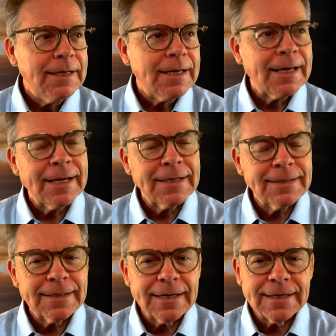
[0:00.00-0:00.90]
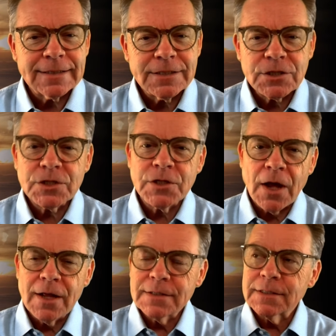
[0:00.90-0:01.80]
And just
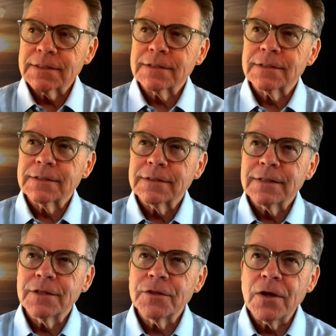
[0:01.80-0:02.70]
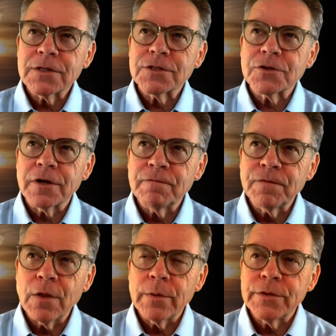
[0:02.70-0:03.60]
thoughts started
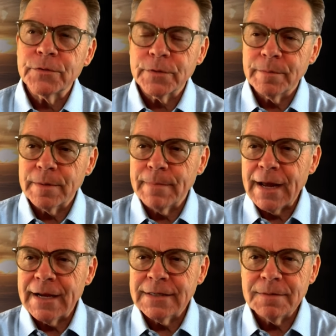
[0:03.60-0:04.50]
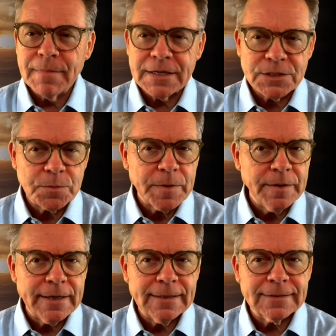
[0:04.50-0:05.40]
flowing through my mind and my
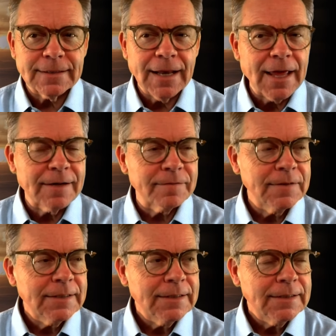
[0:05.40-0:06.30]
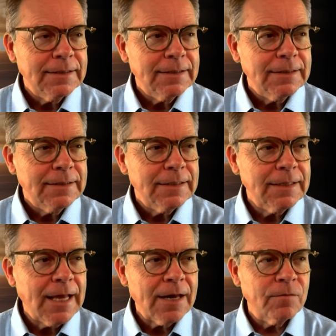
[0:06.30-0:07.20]
spirit, and a lot
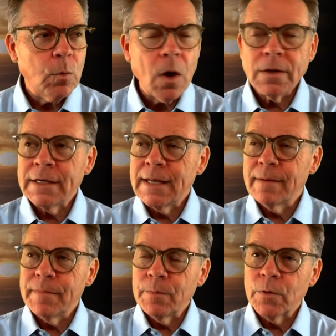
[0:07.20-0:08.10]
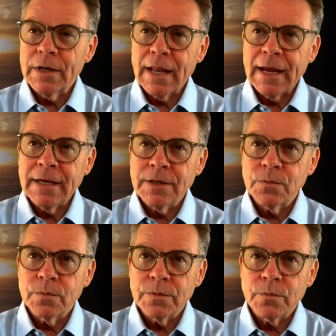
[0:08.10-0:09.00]
of walking down memory lane
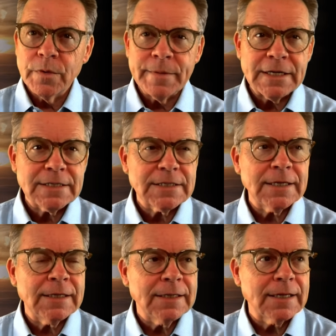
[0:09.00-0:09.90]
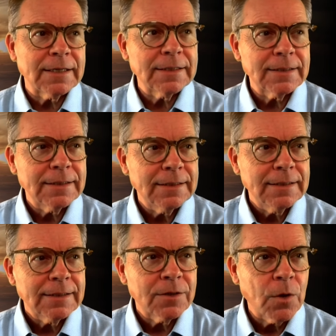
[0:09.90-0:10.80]
and reminiscing and
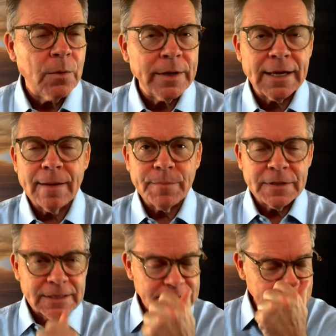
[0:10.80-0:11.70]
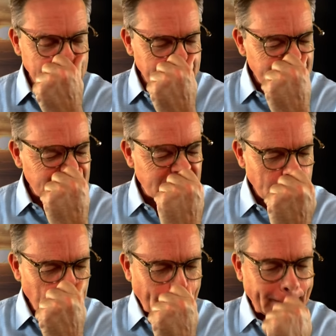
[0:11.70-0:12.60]
growing up in this thing
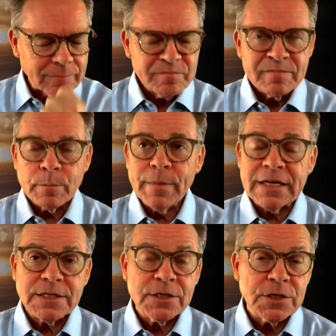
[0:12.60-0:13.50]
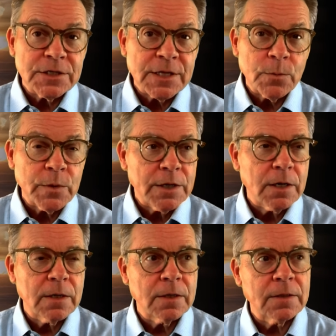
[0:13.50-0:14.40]
and messages that we
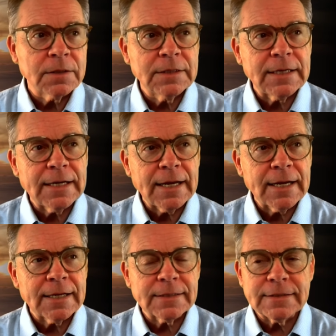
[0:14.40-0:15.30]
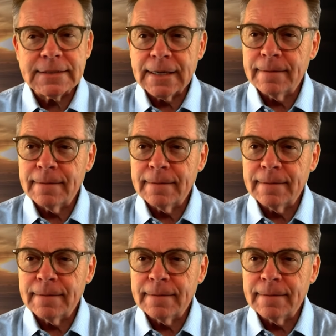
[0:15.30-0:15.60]
heard. And